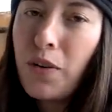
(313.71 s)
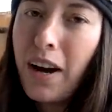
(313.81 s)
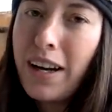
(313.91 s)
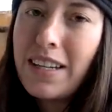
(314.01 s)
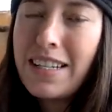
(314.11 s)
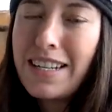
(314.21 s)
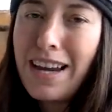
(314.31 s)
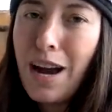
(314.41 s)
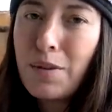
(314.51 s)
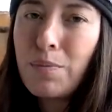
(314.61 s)
I did
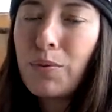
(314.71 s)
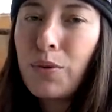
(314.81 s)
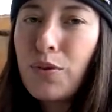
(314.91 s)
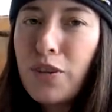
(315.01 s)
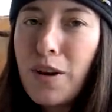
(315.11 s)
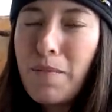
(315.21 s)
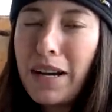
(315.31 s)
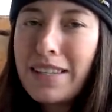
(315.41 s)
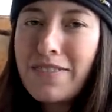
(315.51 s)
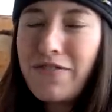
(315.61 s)
not prune them.
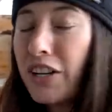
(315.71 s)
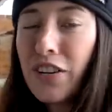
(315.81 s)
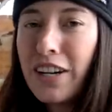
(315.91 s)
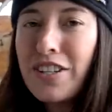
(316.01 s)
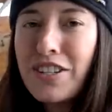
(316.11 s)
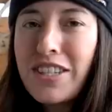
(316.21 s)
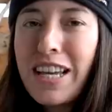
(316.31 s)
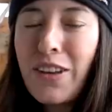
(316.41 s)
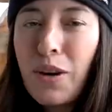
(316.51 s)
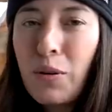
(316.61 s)
I figured I'd just see
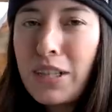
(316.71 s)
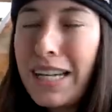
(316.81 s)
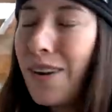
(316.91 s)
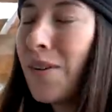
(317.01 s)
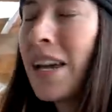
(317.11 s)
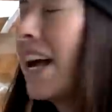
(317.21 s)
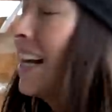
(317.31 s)
how that worked out.